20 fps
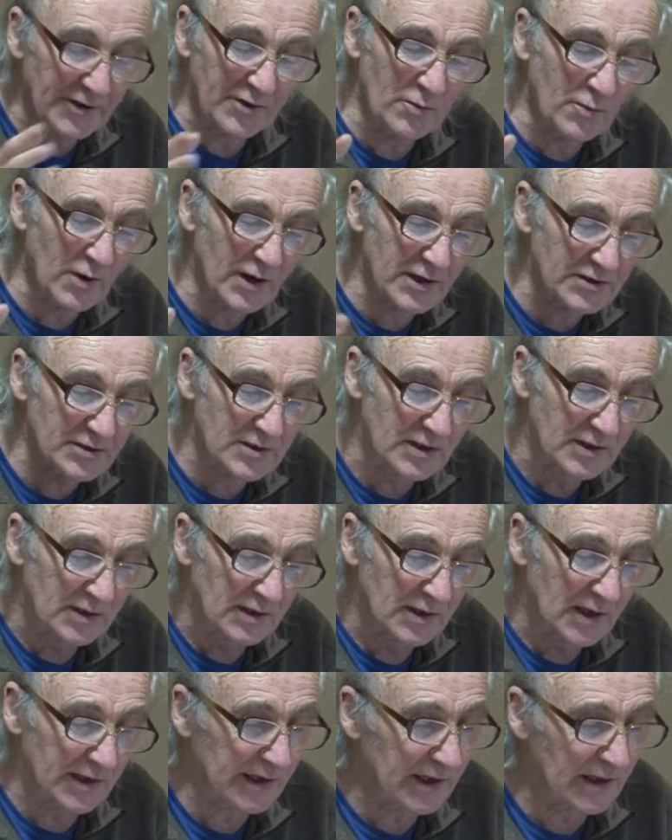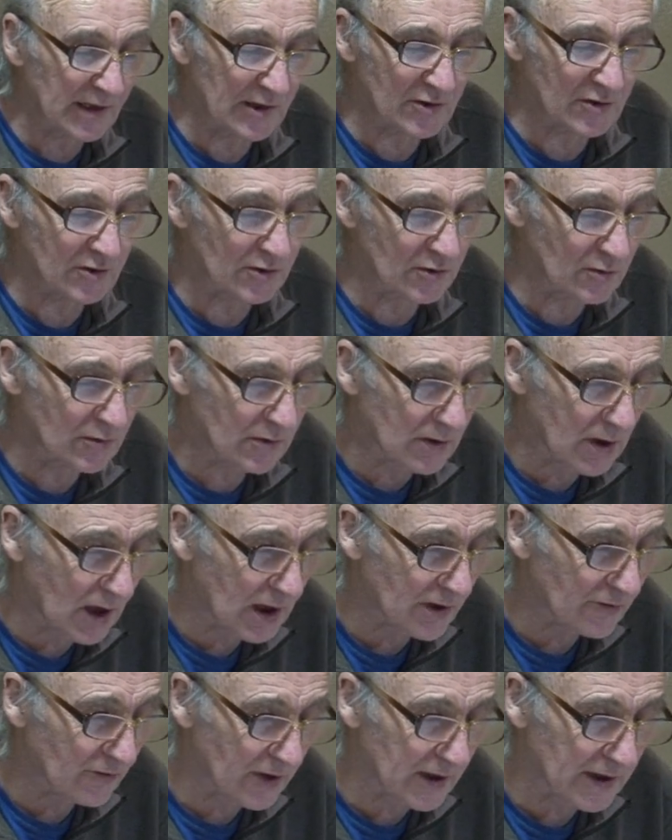Otherwise, in English, you
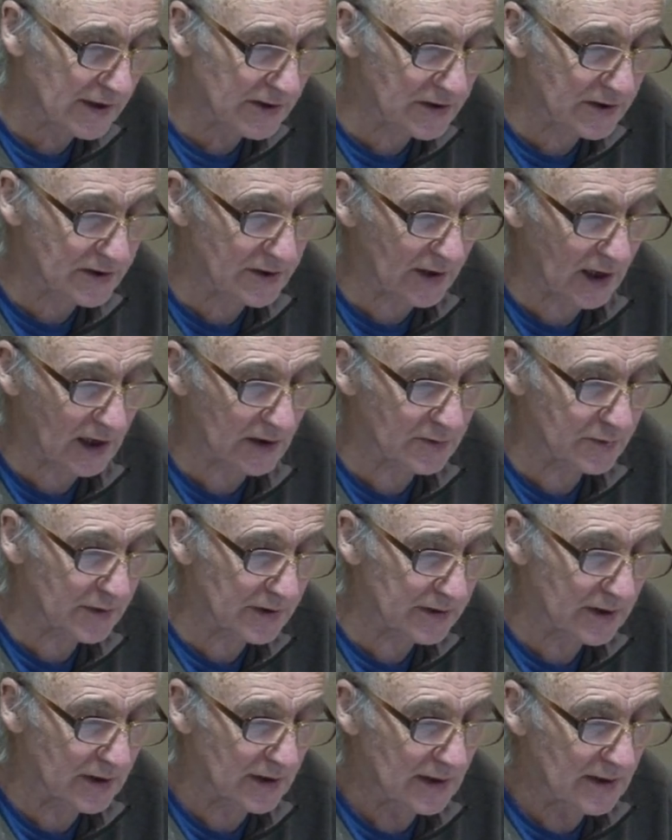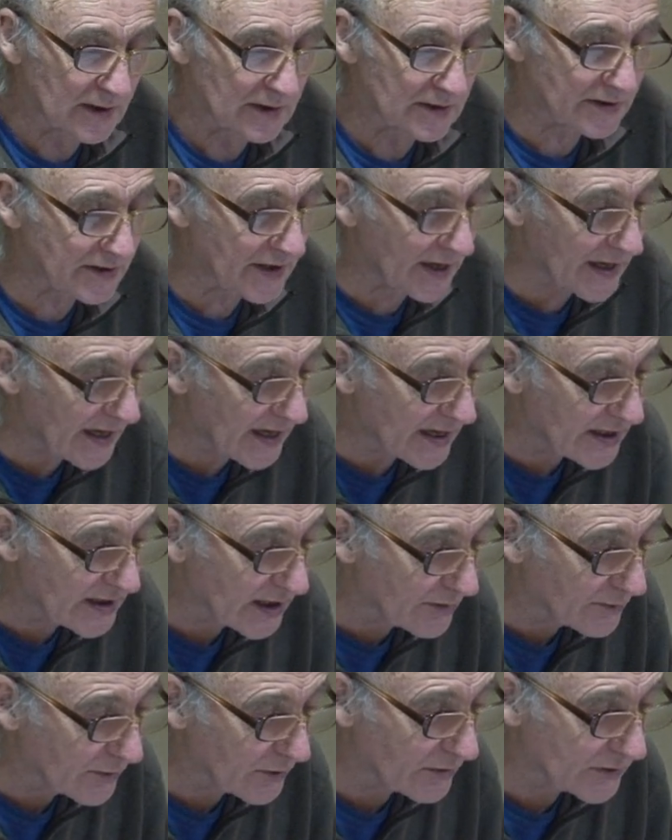can't really start with de
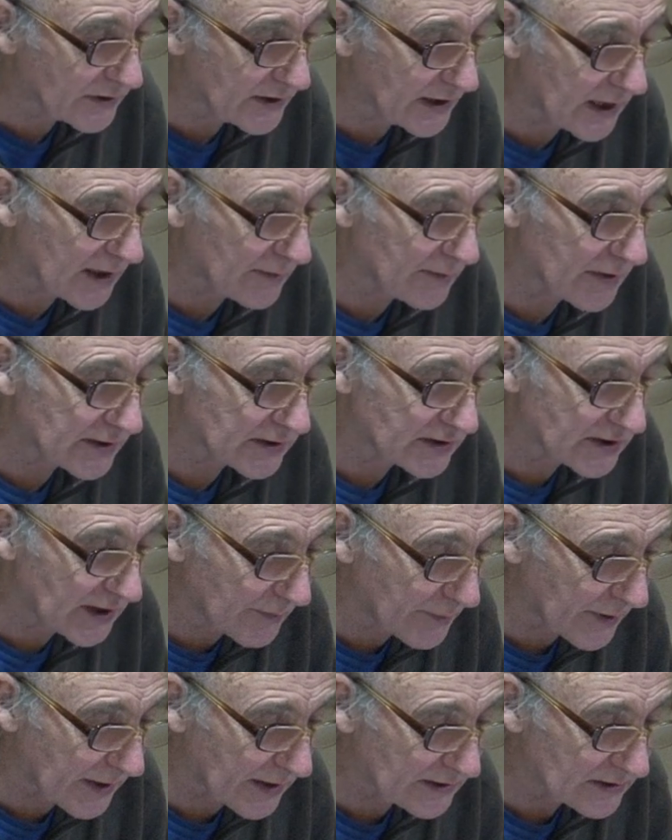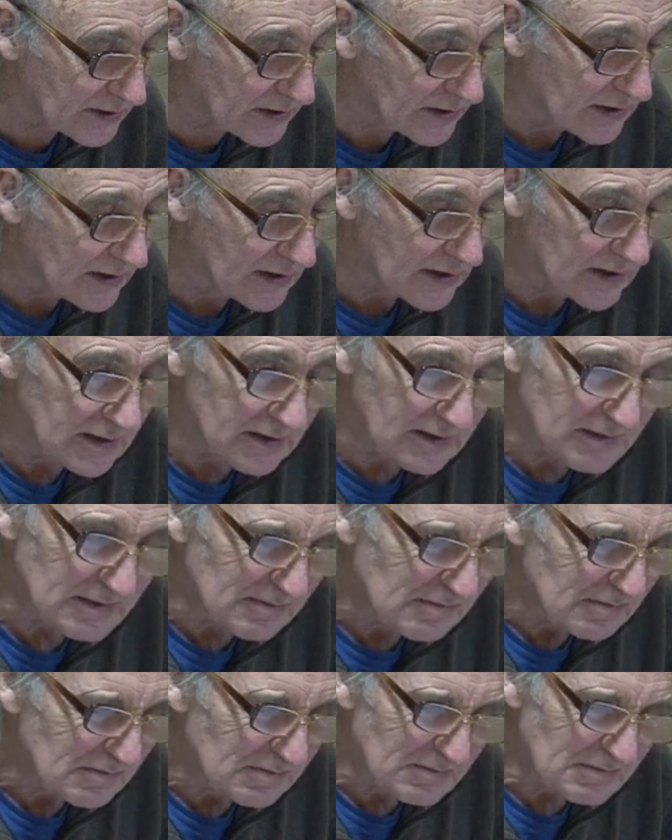nyimbo yilama jepas.
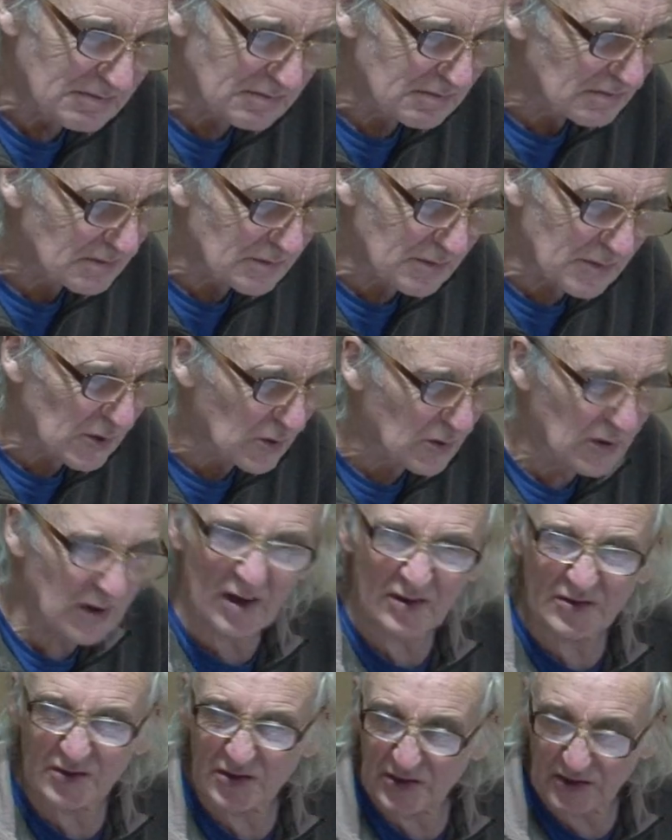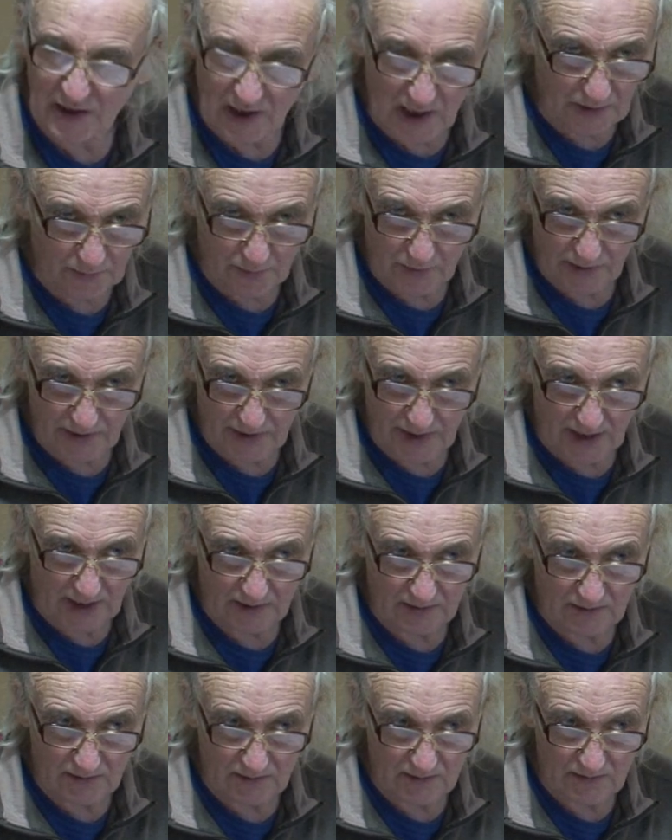You can't start with
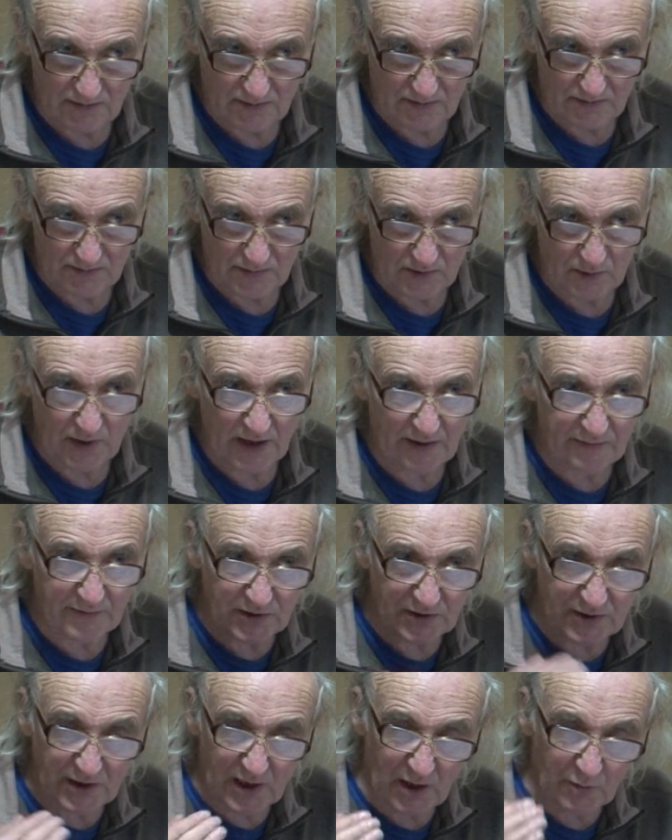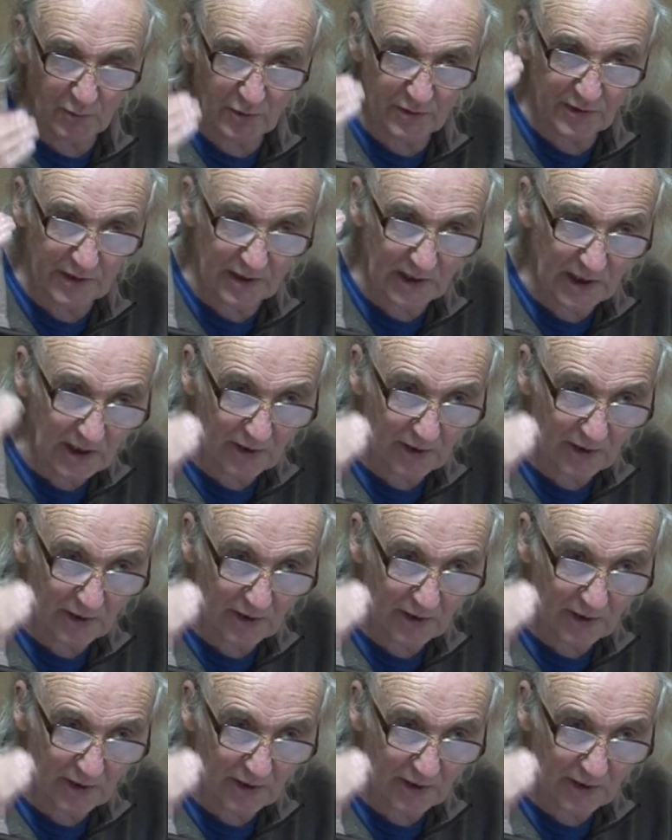that. You have to start with the